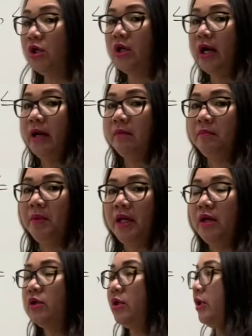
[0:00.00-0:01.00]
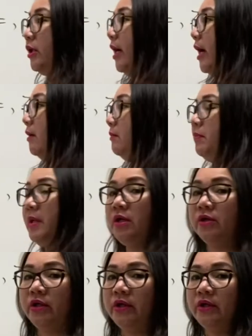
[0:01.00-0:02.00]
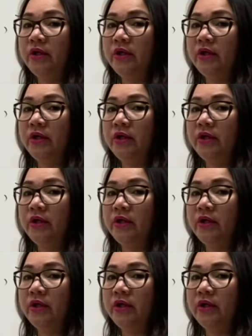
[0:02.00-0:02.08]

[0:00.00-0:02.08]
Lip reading: and bigger and bigger.